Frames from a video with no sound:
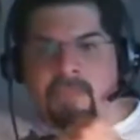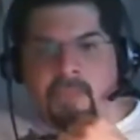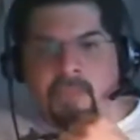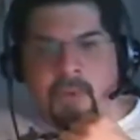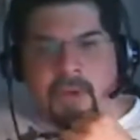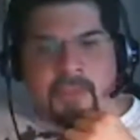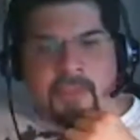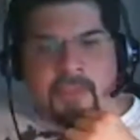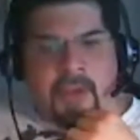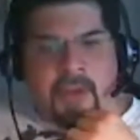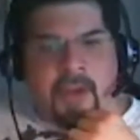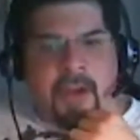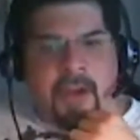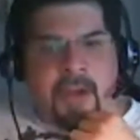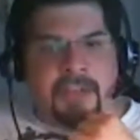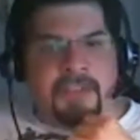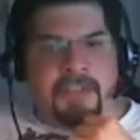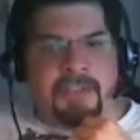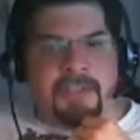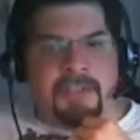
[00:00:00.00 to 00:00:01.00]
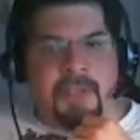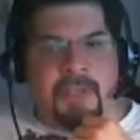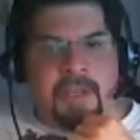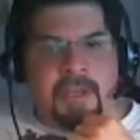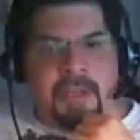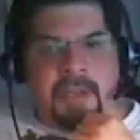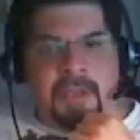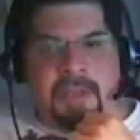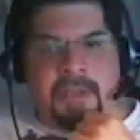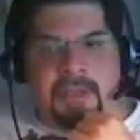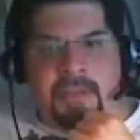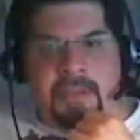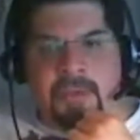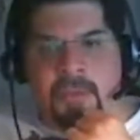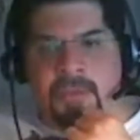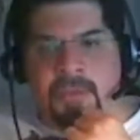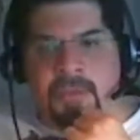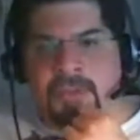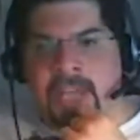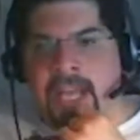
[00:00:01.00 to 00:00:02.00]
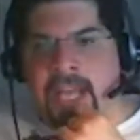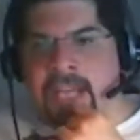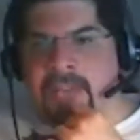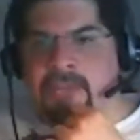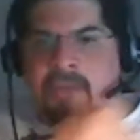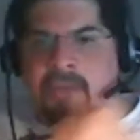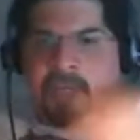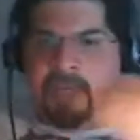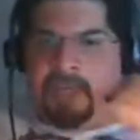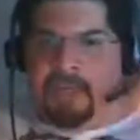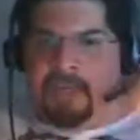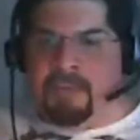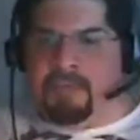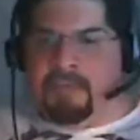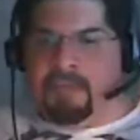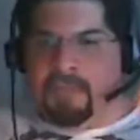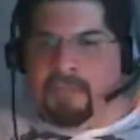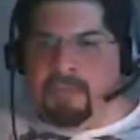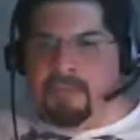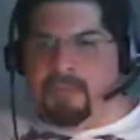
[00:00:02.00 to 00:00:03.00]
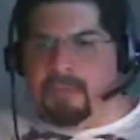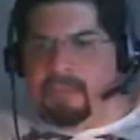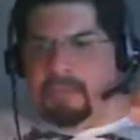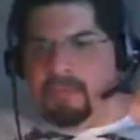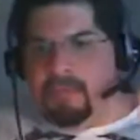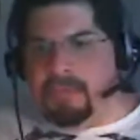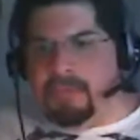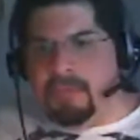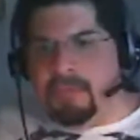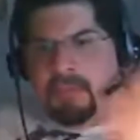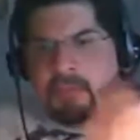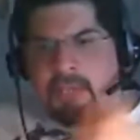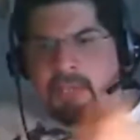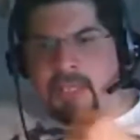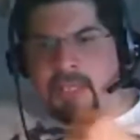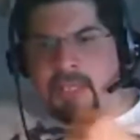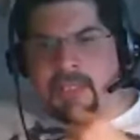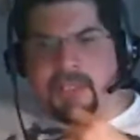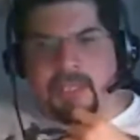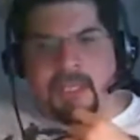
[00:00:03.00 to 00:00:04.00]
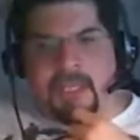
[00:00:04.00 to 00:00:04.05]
one of the guards who's actually is